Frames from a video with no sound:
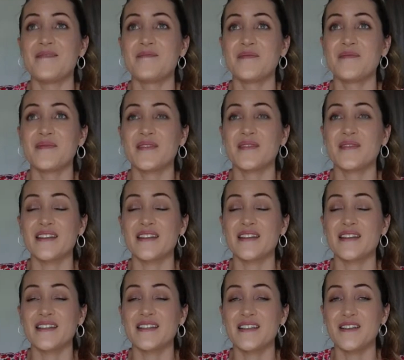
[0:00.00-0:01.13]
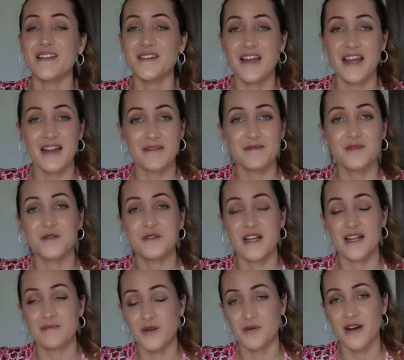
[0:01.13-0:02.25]
You can do that more proactively, and
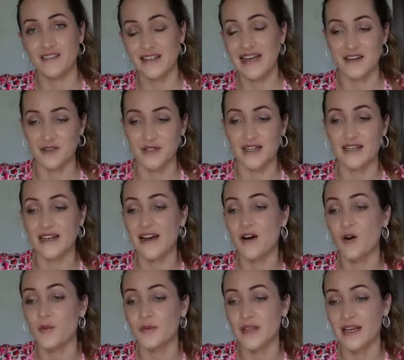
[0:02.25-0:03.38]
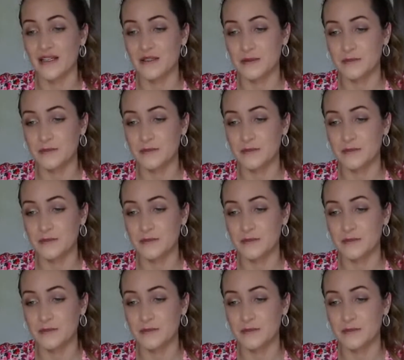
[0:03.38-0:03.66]
I strive to do that, and I hope that